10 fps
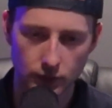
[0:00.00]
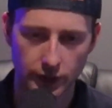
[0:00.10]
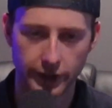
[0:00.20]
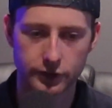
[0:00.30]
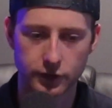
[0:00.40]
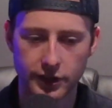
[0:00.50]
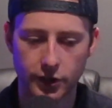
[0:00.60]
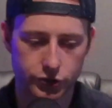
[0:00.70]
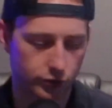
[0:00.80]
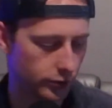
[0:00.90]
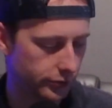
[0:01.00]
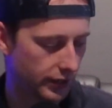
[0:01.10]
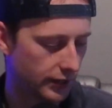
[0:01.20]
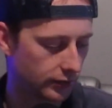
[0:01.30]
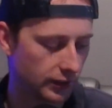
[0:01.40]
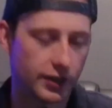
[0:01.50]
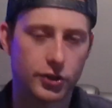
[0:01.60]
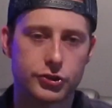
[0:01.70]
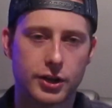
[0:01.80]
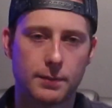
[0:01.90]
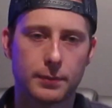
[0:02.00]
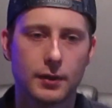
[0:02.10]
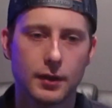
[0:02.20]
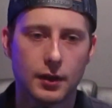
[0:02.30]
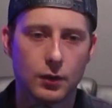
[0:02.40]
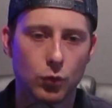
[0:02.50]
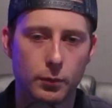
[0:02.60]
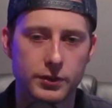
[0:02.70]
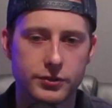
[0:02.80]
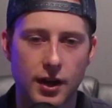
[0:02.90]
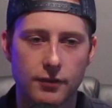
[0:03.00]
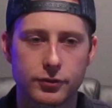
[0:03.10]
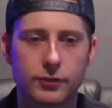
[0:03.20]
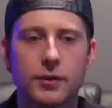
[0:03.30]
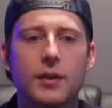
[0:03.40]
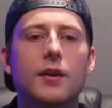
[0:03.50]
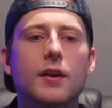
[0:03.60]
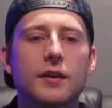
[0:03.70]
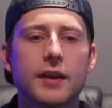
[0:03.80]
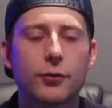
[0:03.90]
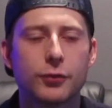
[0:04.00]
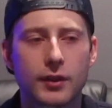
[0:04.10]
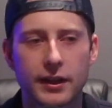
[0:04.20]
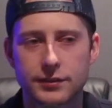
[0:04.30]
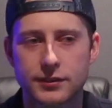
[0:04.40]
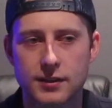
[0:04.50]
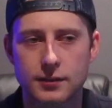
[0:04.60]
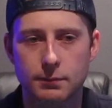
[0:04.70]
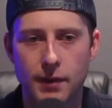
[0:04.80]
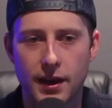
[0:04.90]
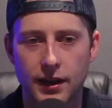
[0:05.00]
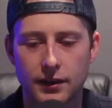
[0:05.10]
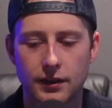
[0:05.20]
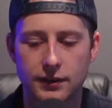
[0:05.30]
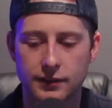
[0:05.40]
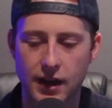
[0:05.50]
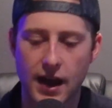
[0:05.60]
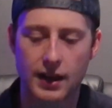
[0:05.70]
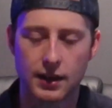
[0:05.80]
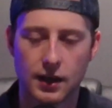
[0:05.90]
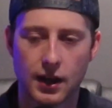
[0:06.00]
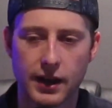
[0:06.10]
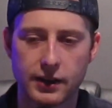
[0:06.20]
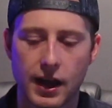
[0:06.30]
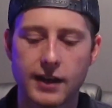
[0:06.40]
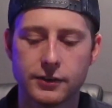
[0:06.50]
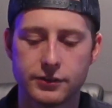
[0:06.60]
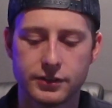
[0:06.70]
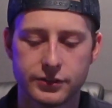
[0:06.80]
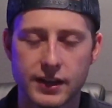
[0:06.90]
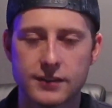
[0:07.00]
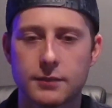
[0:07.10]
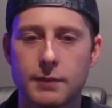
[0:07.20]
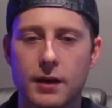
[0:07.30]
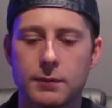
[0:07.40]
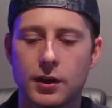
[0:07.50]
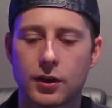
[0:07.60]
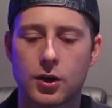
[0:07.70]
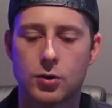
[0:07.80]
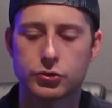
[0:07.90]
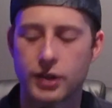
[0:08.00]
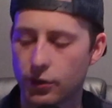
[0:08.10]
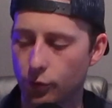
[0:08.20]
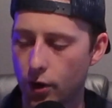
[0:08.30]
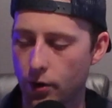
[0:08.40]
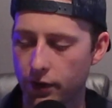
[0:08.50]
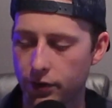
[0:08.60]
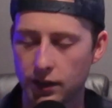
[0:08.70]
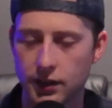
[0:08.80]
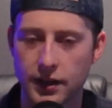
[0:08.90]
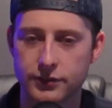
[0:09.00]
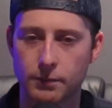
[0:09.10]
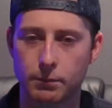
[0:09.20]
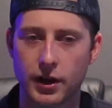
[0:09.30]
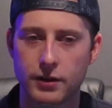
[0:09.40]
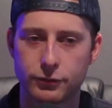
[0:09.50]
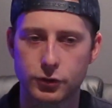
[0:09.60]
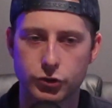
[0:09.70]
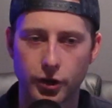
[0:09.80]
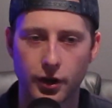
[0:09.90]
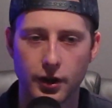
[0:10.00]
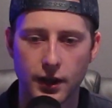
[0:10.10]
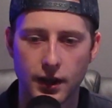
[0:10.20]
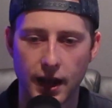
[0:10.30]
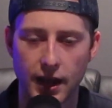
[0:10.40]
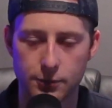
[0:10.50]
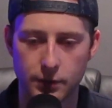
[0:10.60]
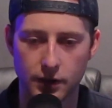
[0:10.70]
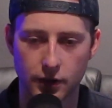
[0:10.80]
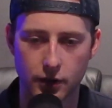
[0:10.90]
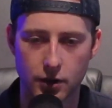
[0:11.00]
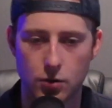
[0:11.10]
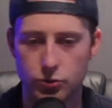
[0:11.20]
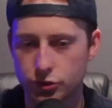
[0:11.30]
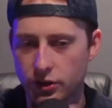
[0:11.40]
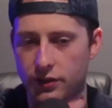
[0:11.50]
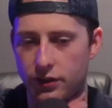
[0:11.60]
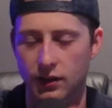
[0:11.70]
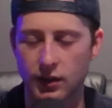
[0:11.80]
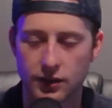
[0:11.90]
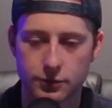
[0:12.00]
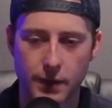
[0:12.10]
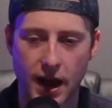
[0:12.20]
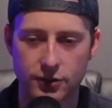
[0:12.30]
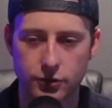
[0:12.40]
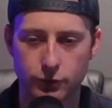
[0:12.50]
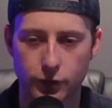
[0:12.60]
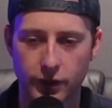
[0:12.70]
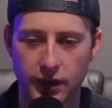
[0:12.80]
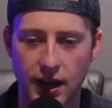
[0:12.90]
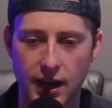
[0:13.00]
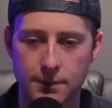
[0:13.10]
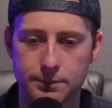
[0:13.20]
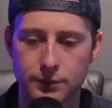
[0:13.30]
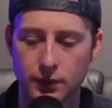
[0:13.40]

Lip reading: losing his leadership will be tough. You got to feel like Stetson Bennett is a guy. I can see Stetson Bennett being a coach down the road. I think he has a bright future as being a coach. I think his passion for the game,